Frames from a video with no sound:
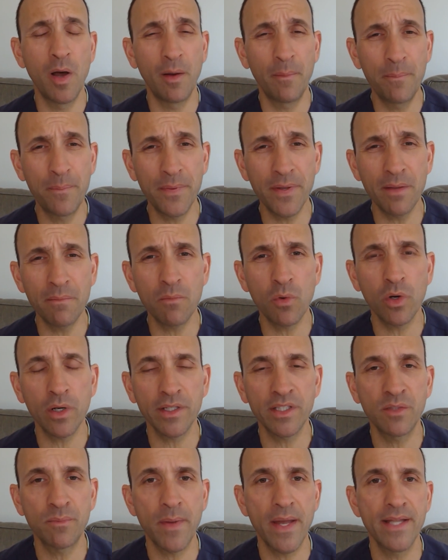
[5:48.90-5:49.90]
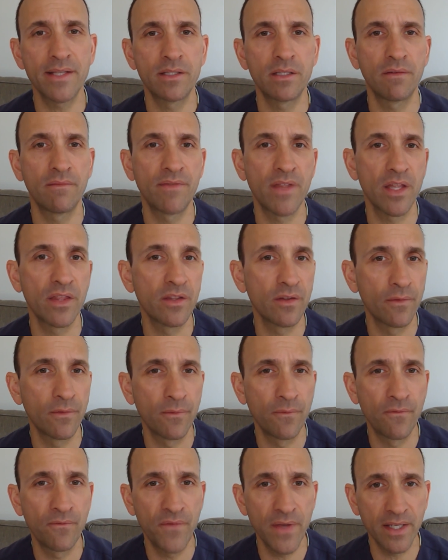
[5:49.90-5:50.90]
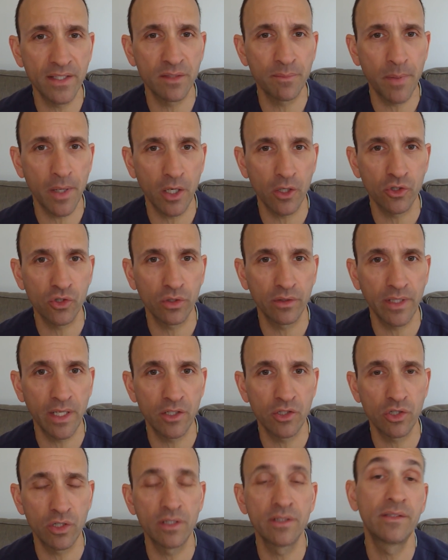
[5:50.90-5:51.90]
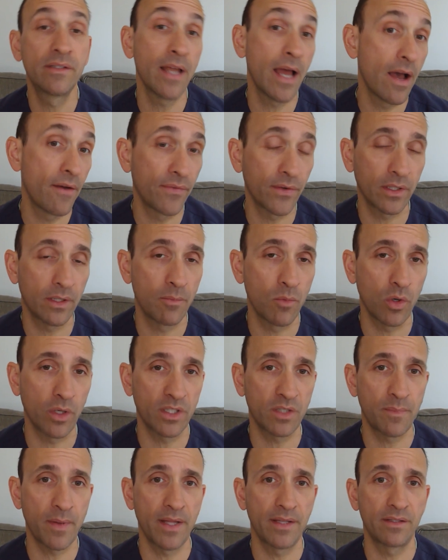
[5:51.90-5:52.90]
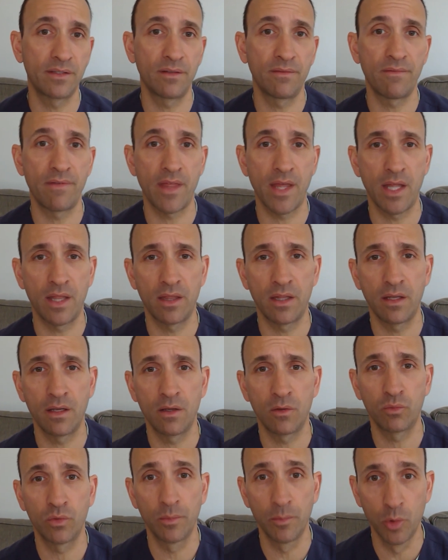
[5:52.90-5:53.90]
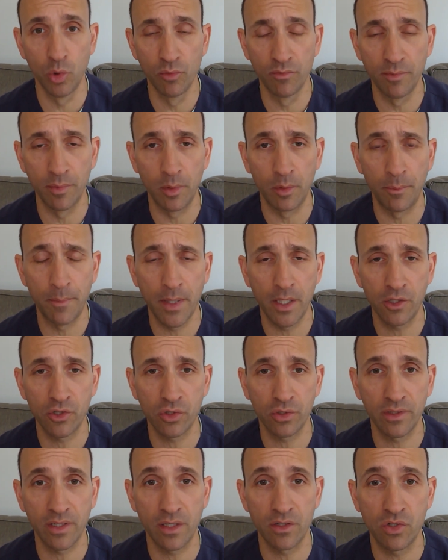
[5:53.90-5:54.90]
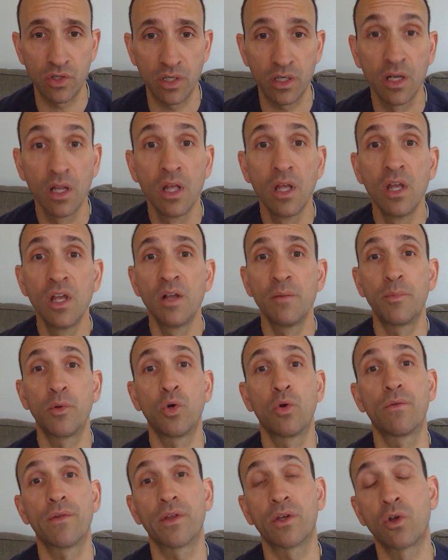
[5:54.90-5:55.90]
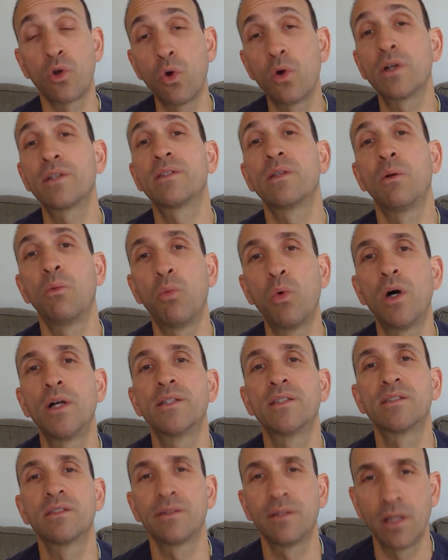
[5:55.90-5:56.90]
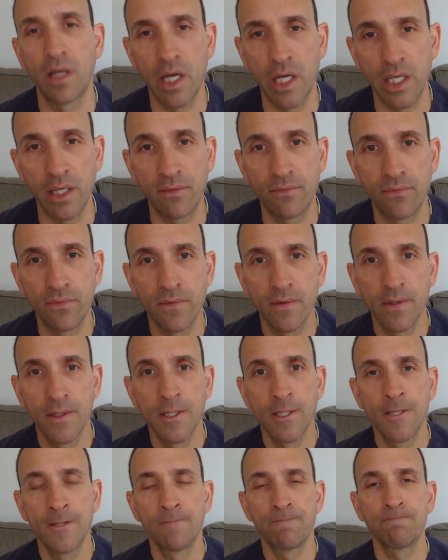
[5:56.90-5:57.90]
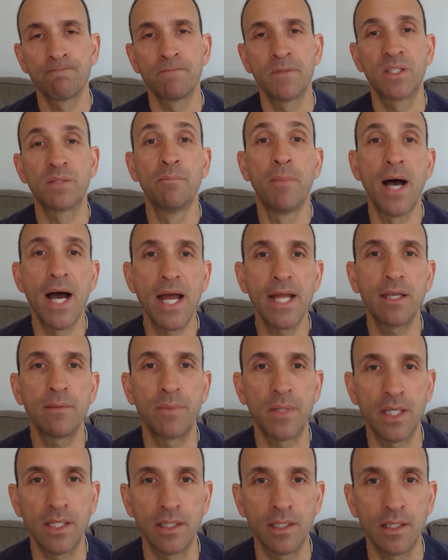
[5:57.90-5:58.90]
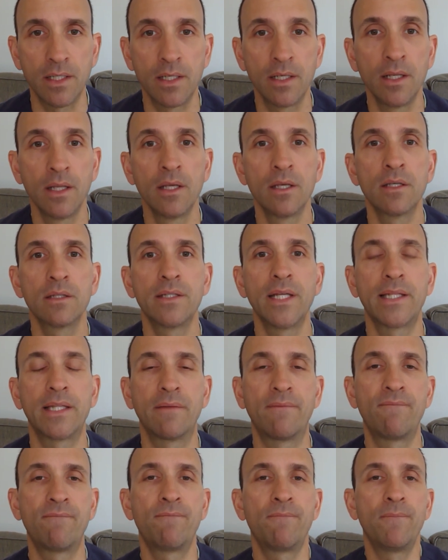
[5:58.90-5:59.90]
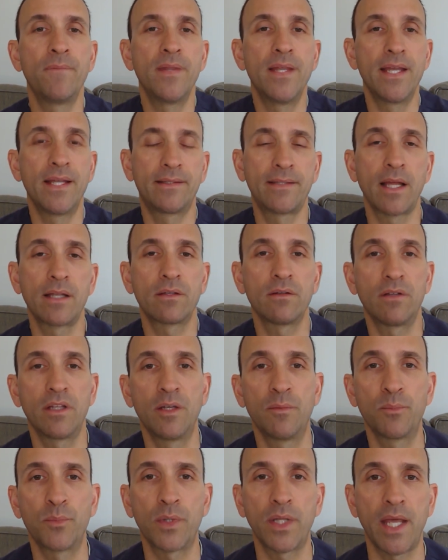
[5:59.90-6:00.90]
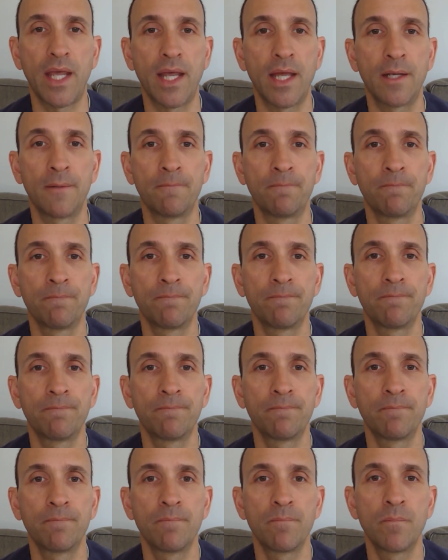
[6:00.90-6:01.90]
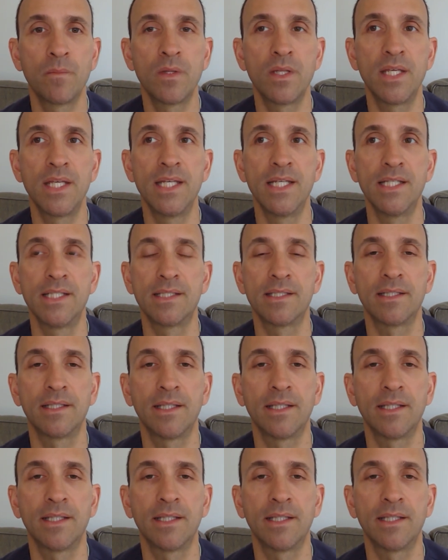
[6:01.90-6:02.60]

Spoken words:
a bit more expensive than the fixed partial denture, and definitely more expensive than the removable partial denture. But over the course of one's life, it's my opinion that the dental implant is